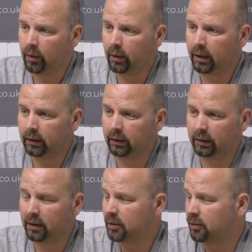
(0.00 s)
Well,
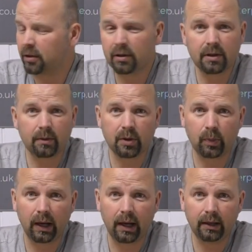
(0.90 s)
the instructions that were
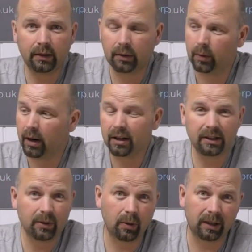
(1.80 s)
supplied were
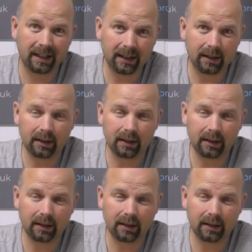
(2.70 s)
actually okay.